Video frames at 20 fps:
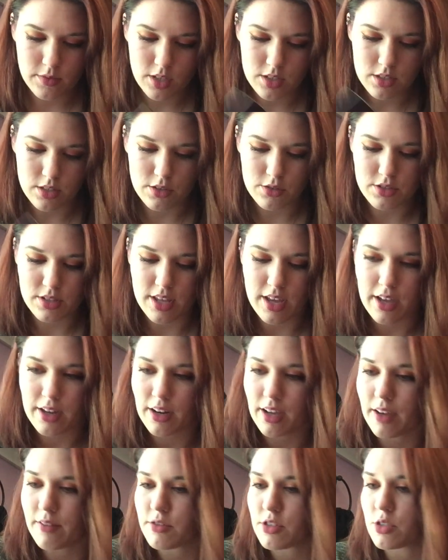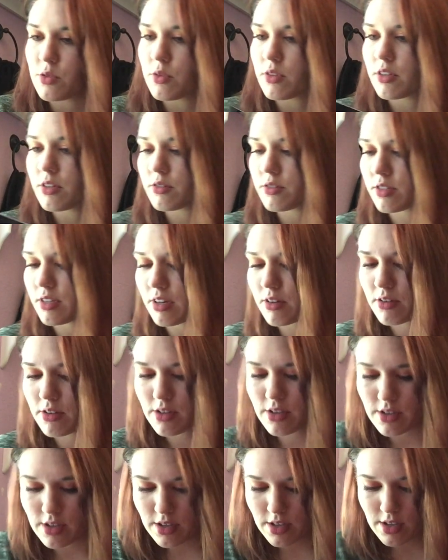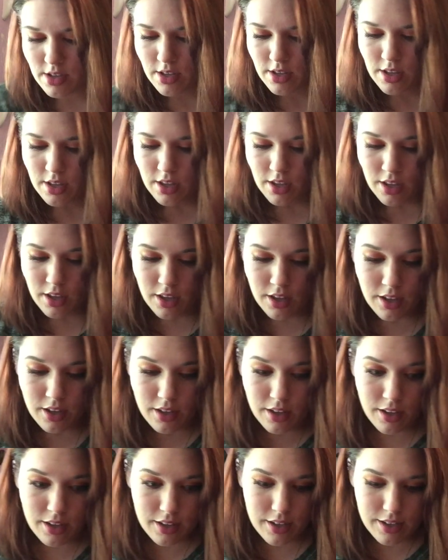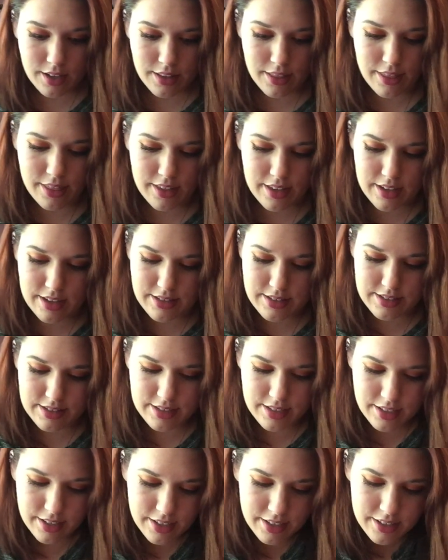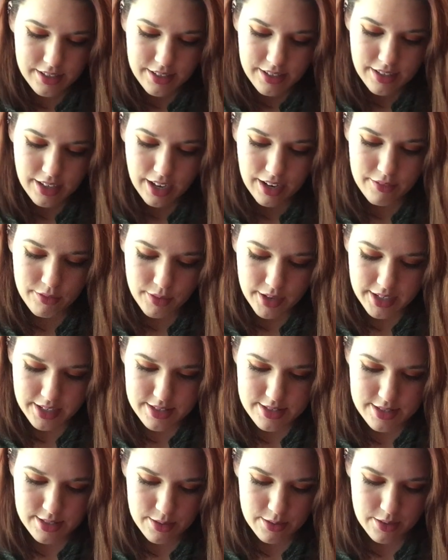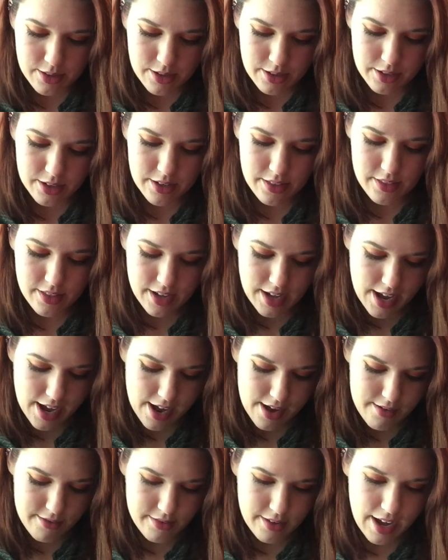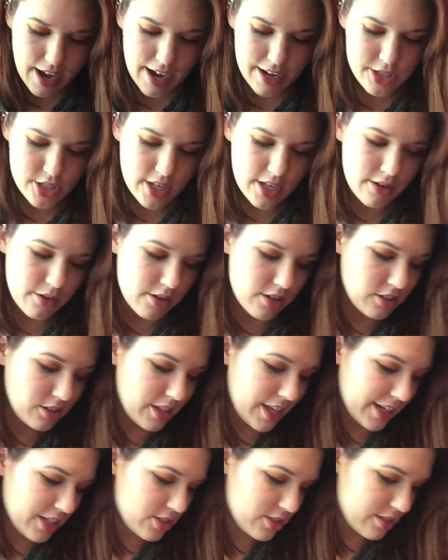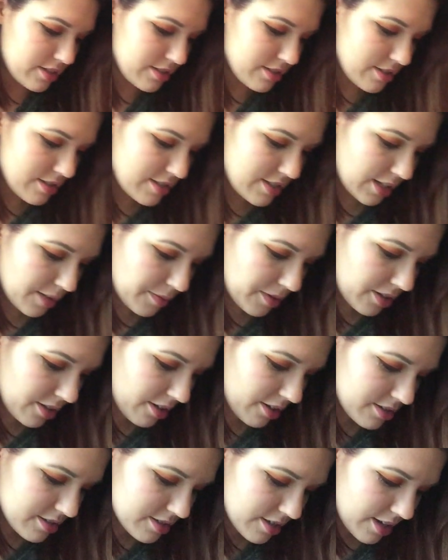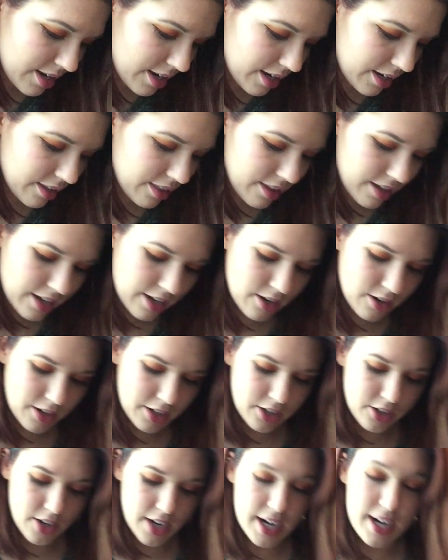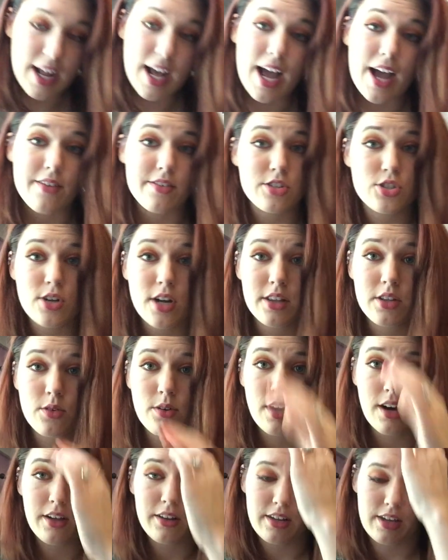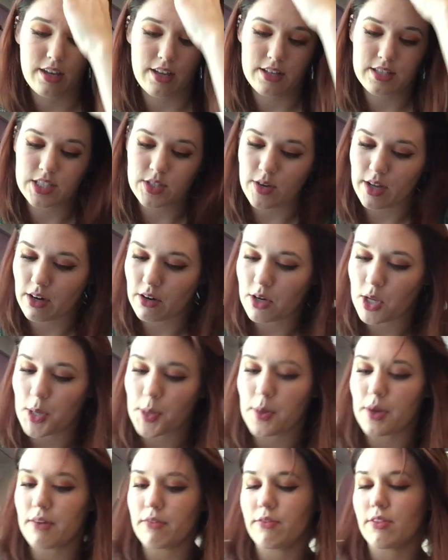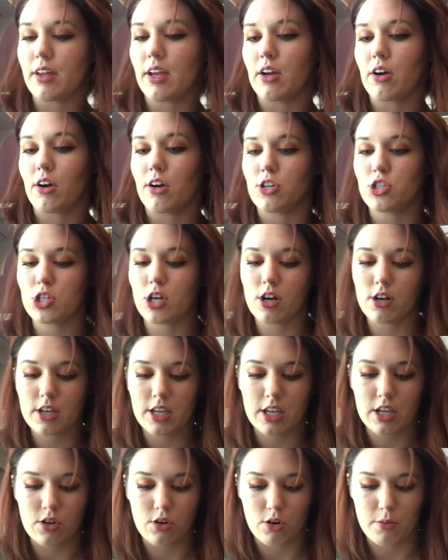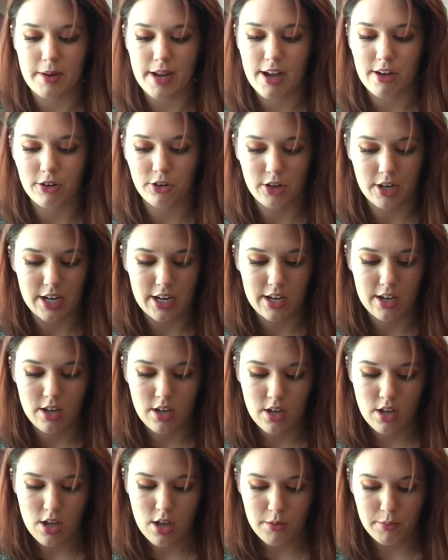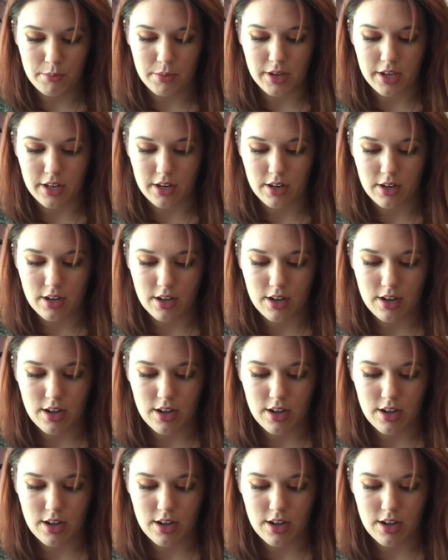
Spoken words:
So there's that. I have 2 of those now. This, I've waited so long. They have eyeshadow collections, Sigma does, and they are great. I haven't tried the quality yet, so I don't know if they are chalky or powdery, but